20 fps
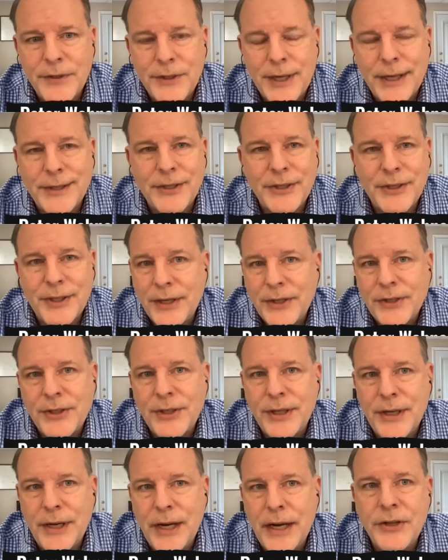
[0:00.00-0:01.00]
That's that's
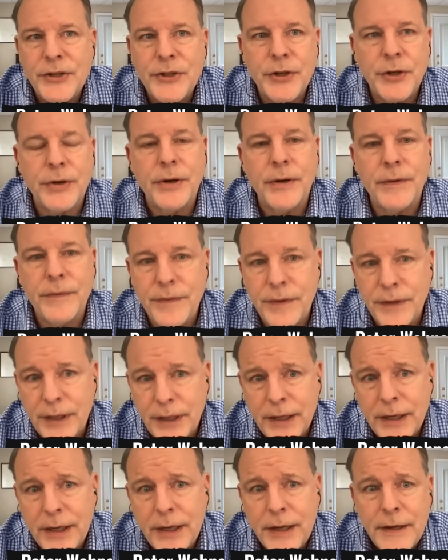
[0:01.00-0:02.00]
the nature of
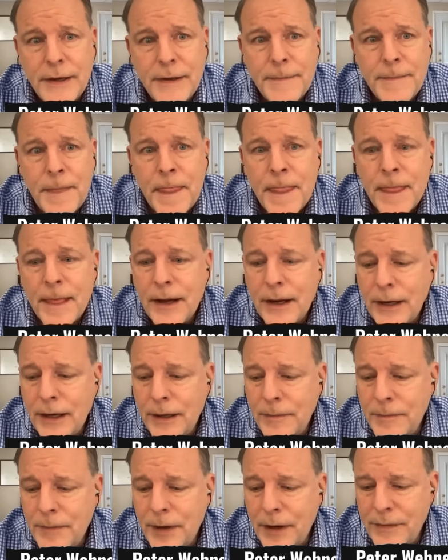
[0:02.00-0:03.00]
the
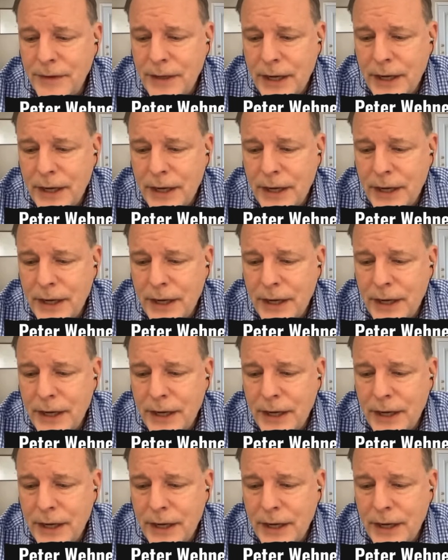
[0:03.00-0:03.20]
um, of the